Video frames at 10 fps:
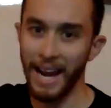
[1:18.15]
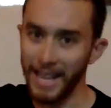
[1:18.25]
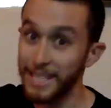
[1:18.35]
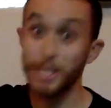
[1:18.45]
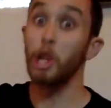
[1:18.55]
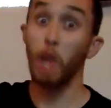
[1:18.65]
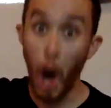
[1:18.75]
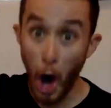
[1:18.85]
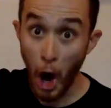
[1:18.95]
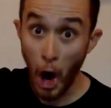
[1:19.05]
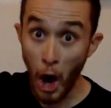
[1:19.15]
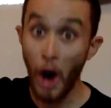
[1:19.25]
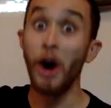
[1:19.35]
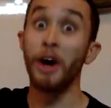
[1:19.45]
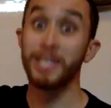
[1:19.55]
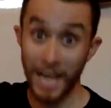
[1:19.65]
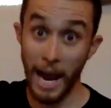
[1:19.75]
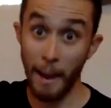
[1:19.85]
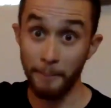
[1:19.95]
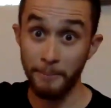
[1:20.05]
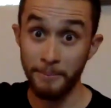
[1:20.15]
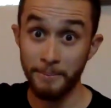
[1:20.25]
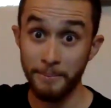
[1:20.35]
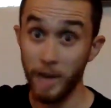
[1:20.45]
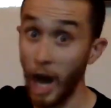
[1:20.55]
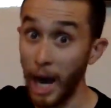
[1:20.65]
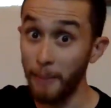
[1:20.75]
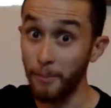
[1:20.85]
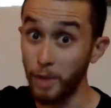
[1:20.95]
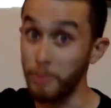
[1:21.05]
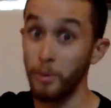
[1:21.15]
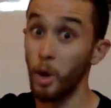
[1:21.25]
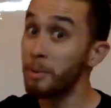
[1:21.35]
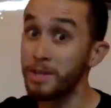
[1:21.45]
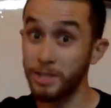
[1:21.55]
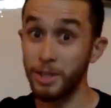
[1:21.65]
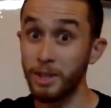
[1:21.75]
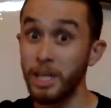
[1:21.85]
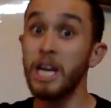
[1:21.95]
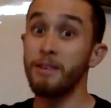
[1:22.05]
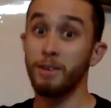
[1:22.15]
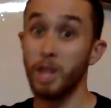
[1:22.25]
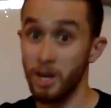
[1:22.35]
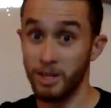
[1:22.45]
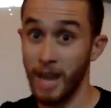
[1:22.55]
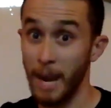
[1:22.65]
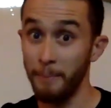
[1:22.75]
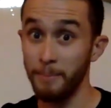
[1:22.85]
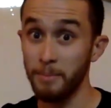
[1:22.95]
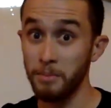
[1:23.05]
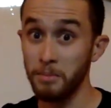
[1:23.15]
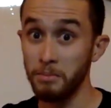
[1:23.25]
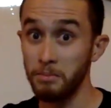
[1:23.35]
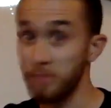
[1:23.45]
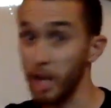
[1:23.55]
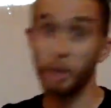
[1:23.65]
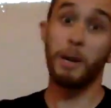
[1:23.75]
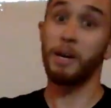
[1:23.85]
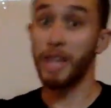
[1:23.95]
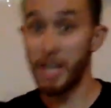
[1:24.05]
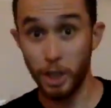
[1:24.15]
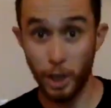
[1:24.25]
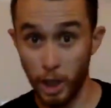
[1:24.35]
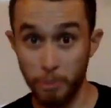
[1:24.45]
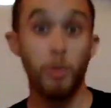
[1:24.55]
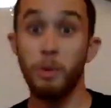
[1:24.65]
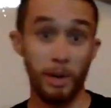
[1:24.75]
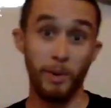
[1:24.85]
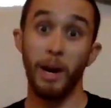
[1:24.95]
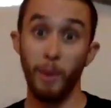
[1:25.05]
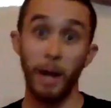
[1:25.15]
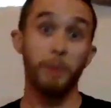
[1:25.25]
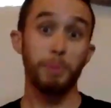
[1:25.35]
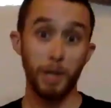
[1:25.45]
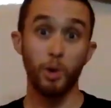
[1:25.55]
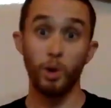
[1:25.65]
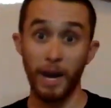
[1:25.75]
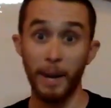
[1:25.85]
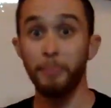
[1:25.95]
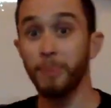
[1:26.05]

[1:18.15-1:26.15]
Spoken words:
It's a long time. All right. We've been roaming this earth for a long time. Not compared to the age of the earth, but we've been around a while. Pretty cool, right?